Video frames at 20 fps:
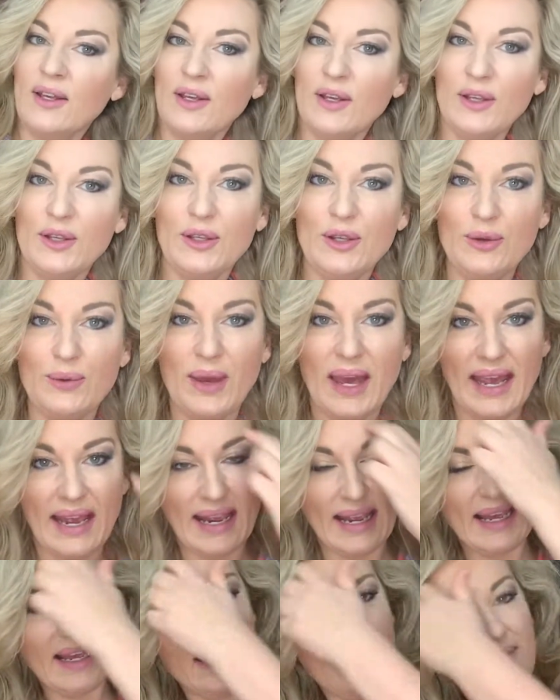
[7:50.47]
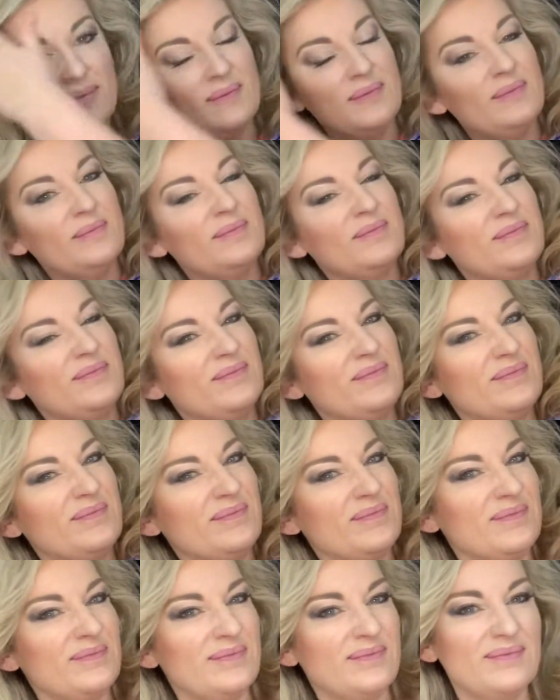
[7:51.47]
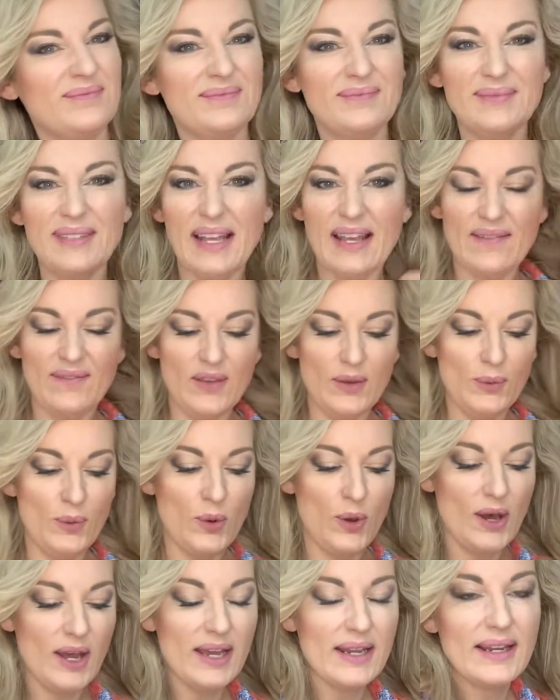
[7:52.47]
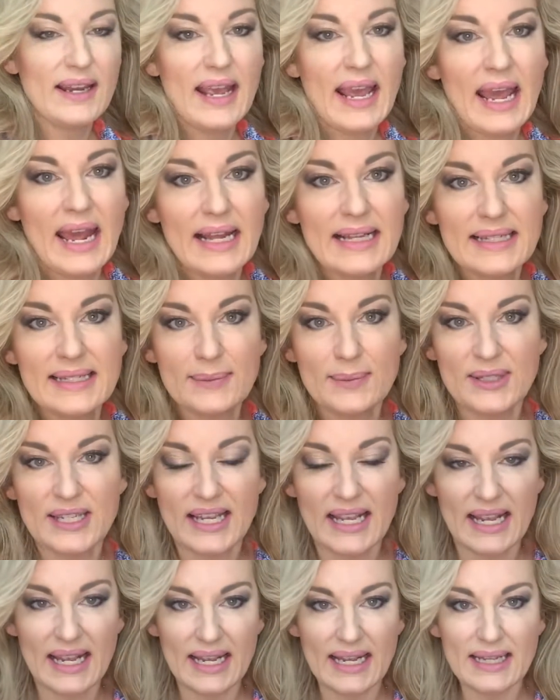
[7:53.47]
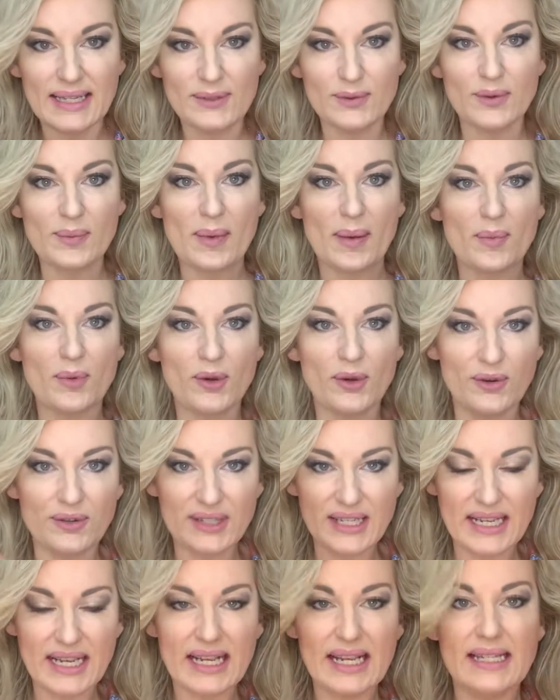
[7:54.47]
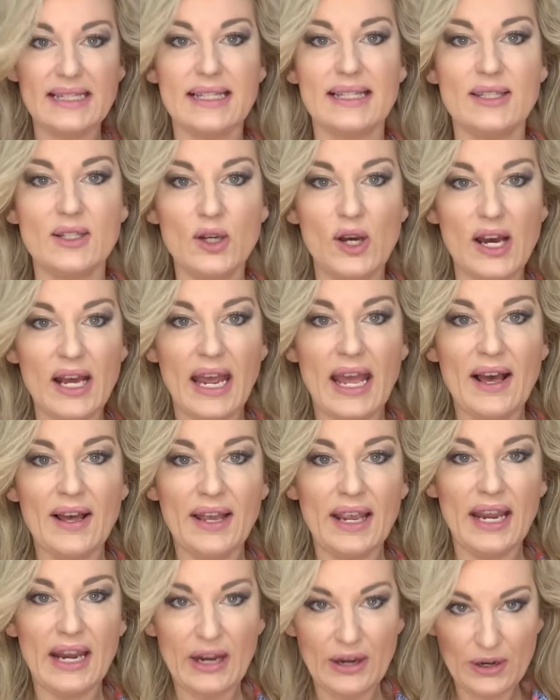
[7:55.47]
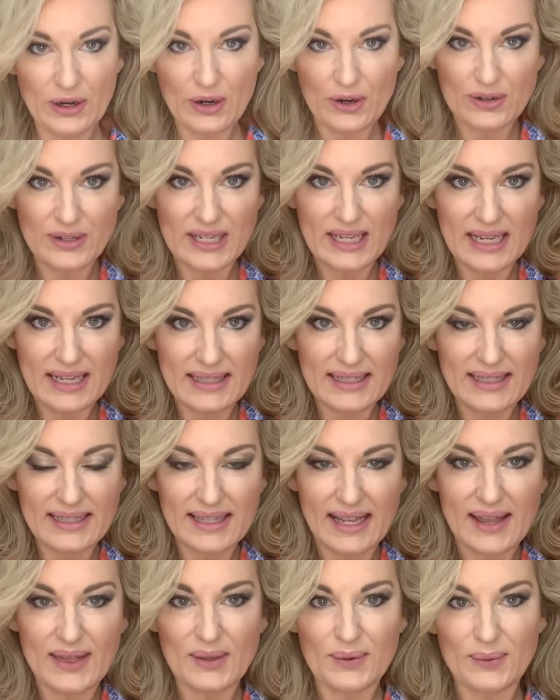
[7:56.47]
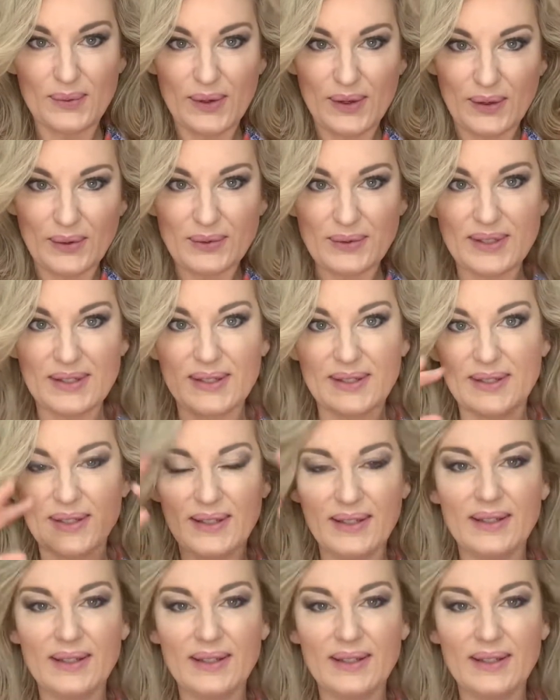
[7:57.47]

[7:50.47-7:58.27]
You can, if you want, add some tease. Remember, your tease is not out here, your tease is at the roots.